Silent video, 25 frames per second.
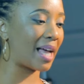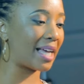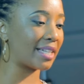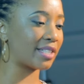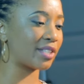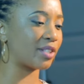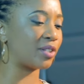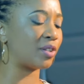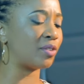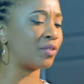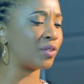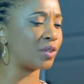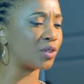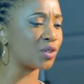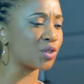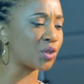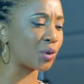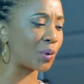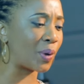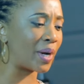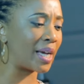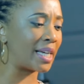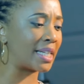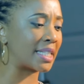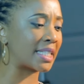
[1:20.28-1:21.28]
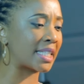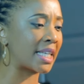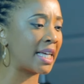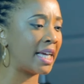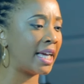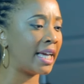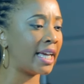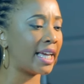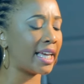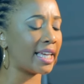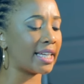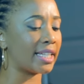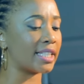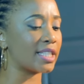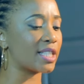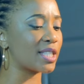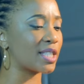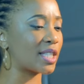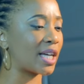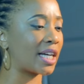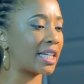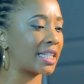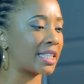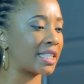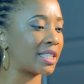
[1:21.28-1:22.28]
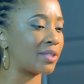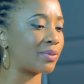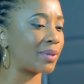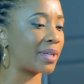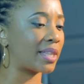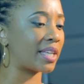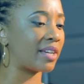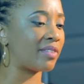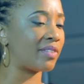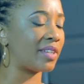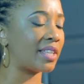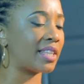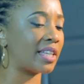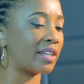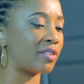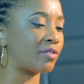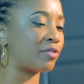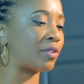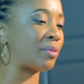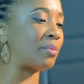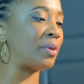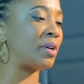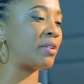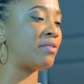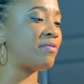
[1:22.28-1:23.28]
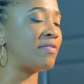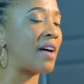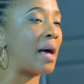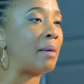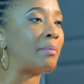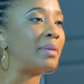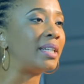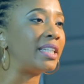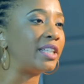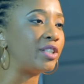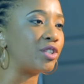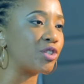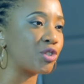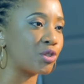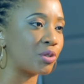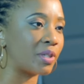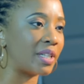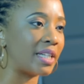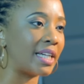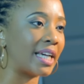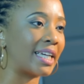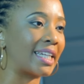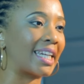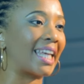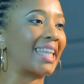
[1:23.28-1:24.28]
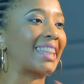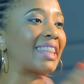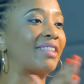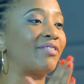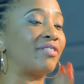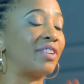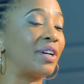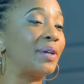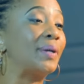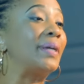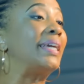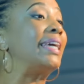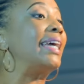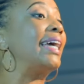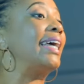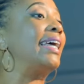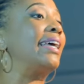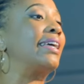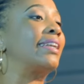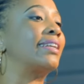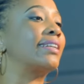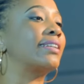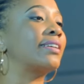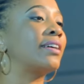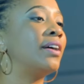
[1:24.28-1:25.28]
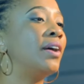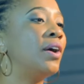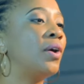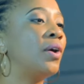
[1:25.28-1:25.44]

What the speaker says: pattern of your choice, and it started with everything from your family tree, and at the very end